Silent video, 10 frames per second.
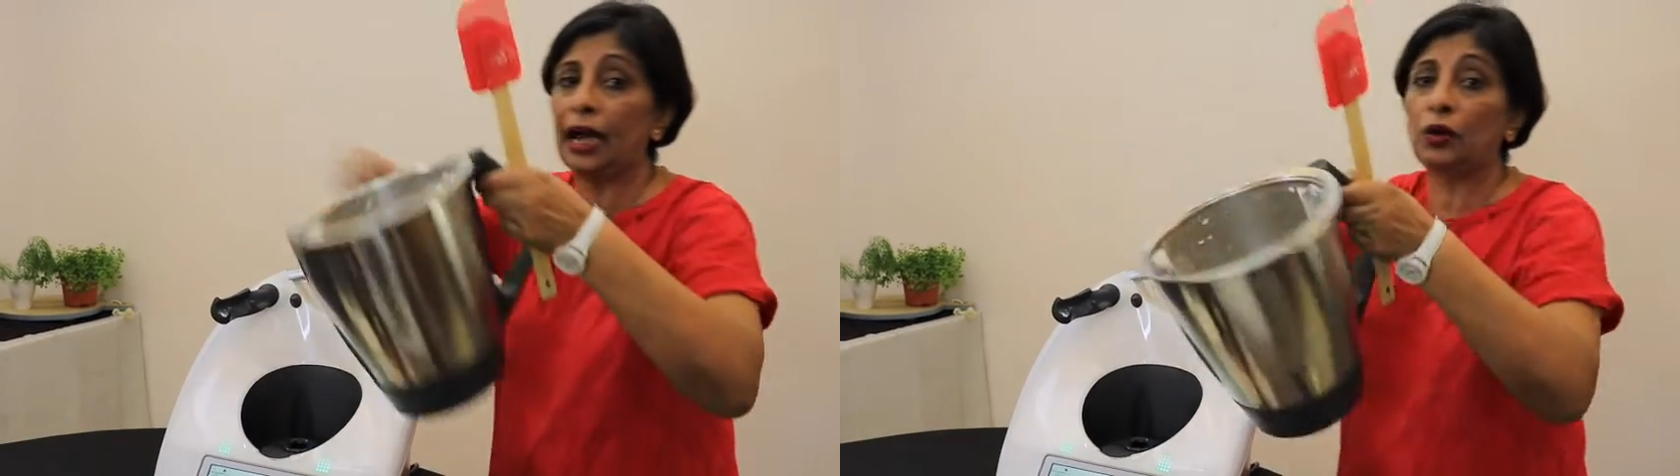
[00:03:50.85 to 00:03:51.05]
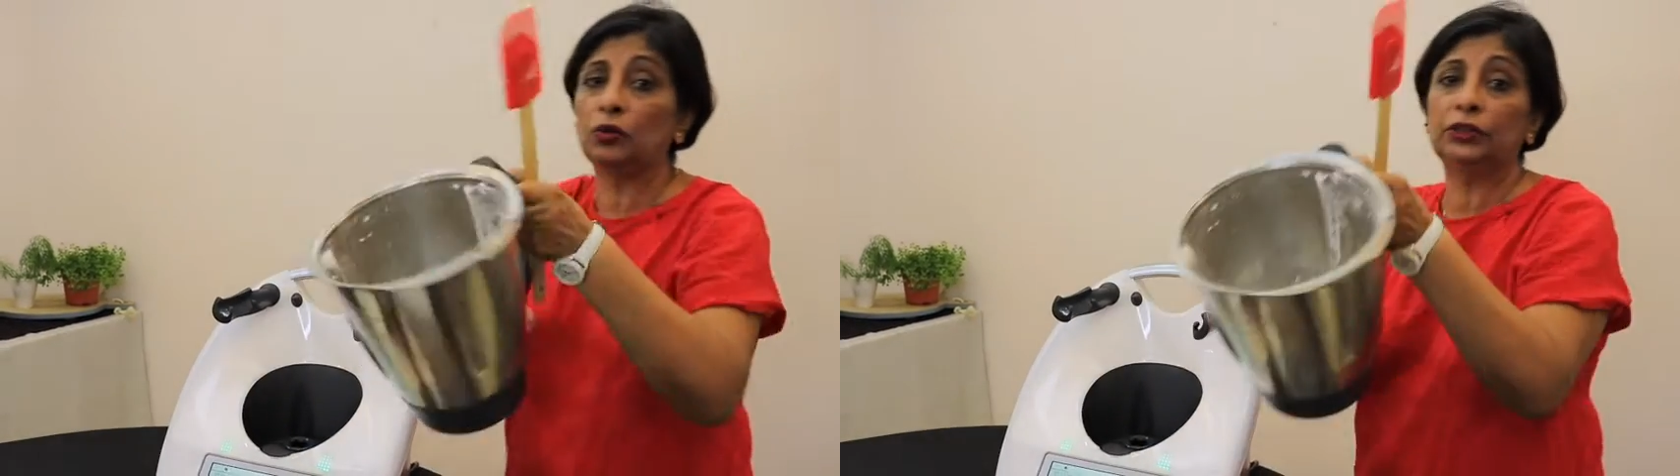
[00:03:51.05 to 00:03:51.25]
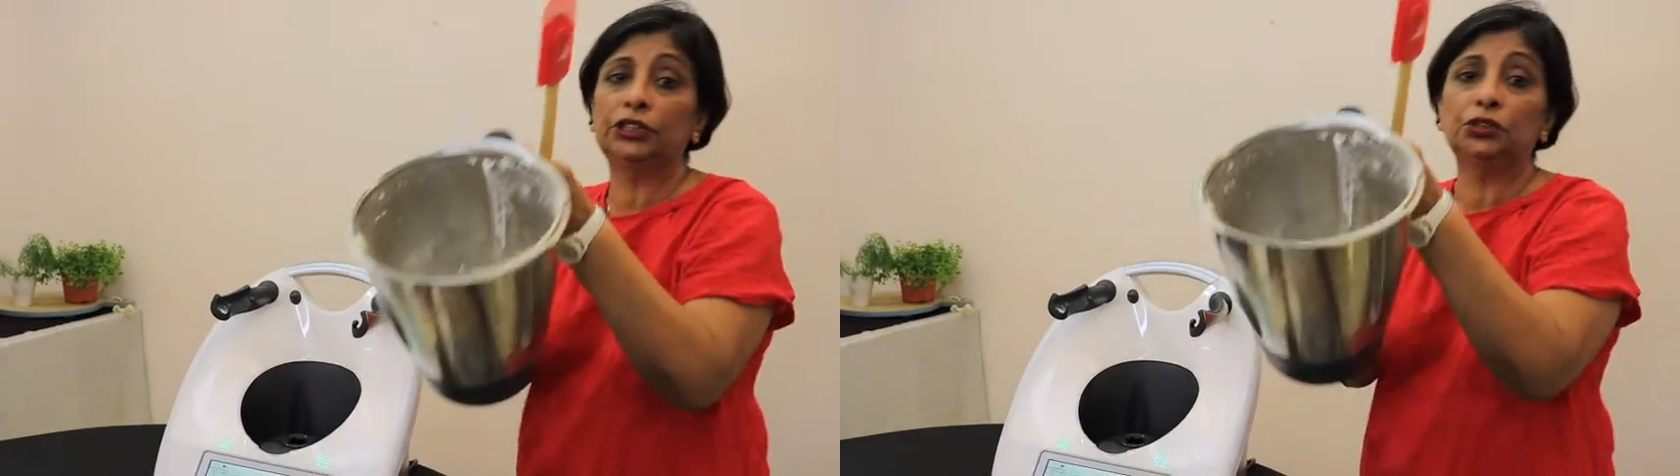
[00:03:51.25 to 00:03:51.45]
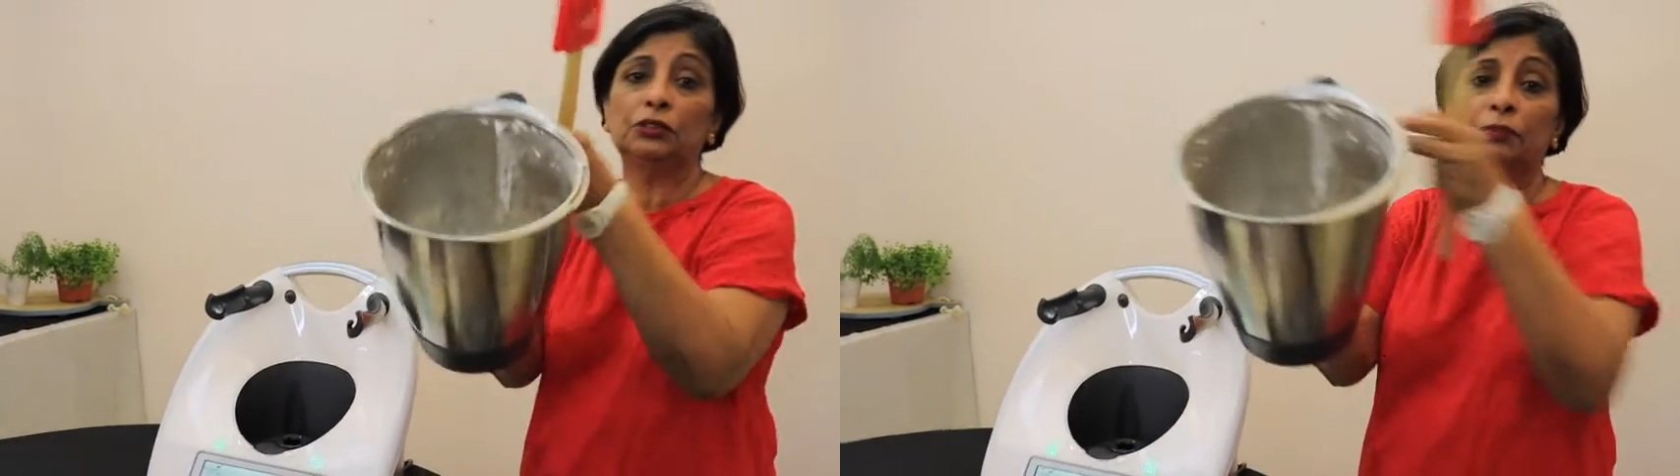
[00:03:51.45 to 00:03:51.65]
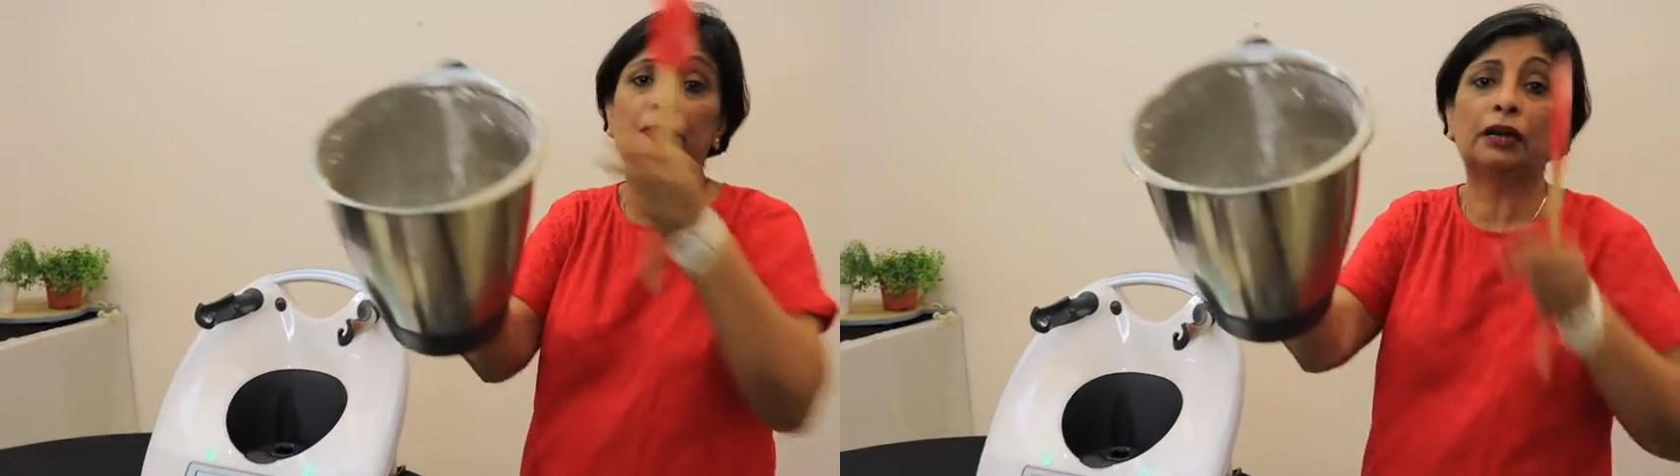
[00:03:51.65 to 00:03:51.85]
how the
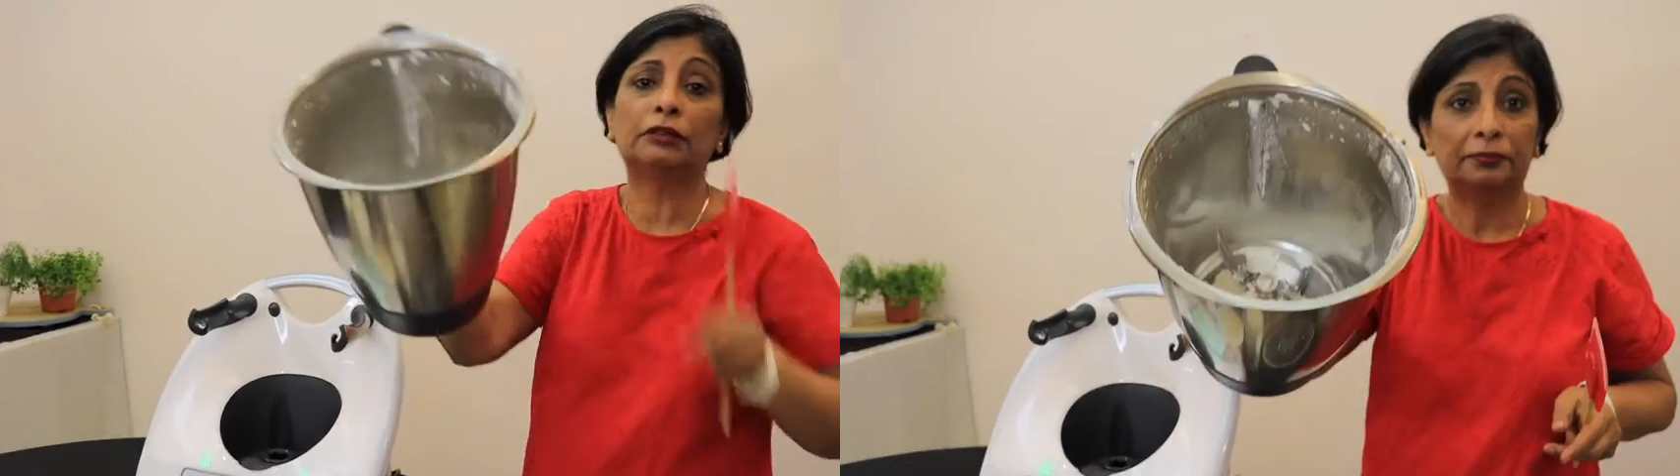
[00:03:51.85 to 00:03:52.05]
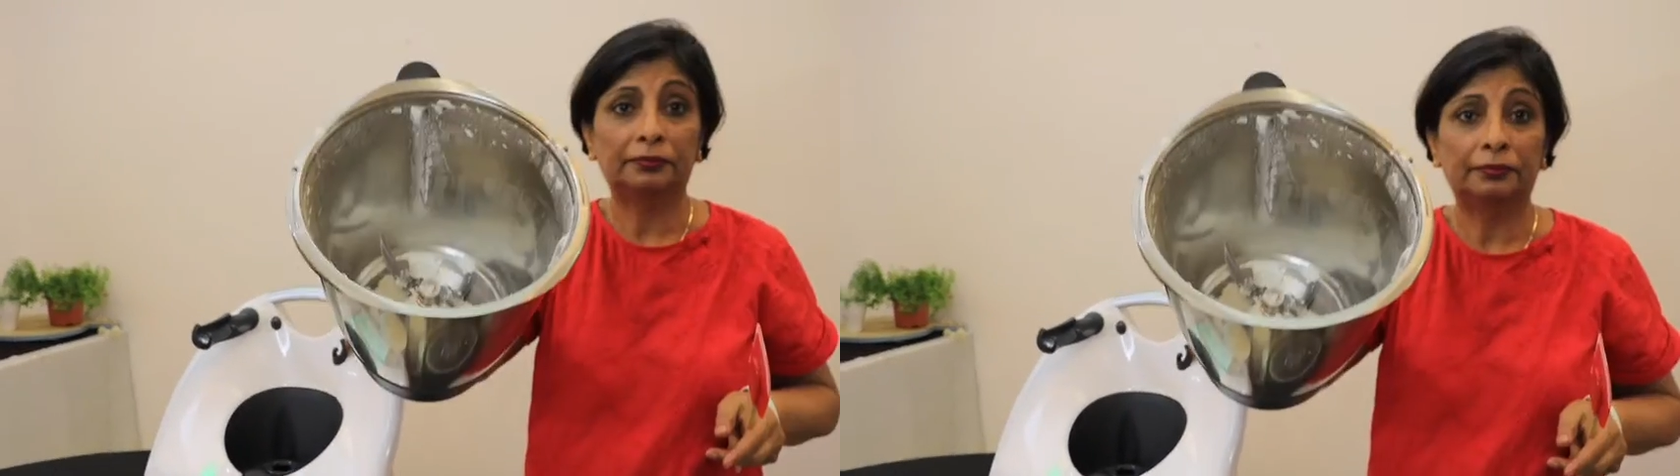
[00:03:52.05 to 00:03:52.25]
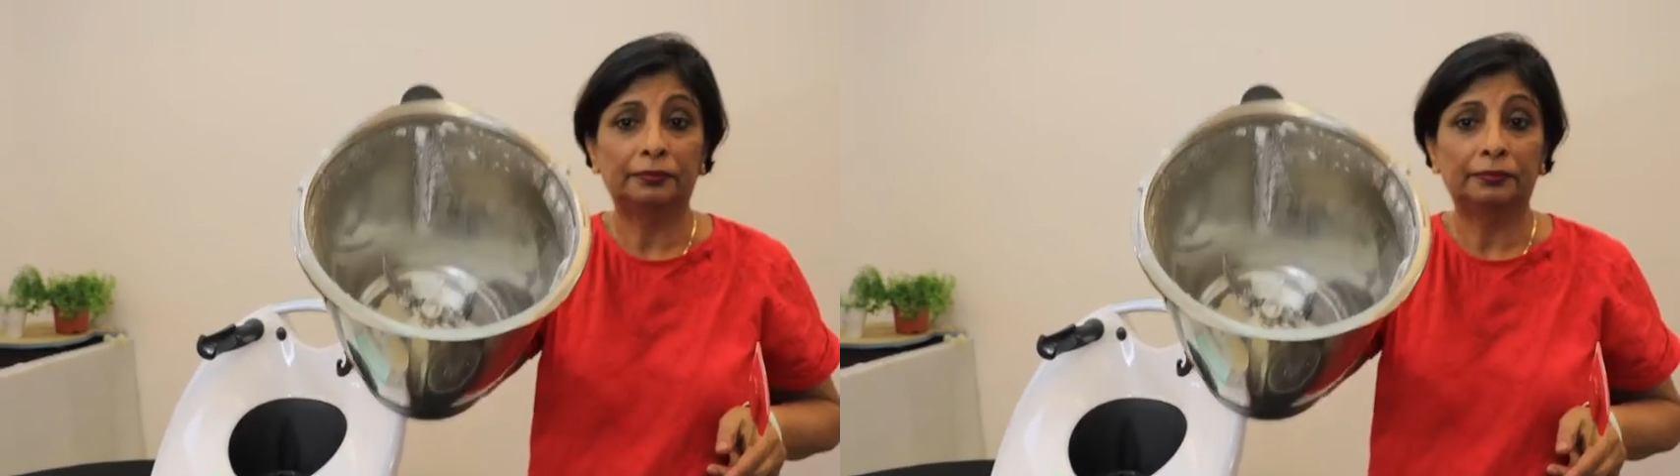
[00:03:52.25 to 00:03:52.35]
sugar powder.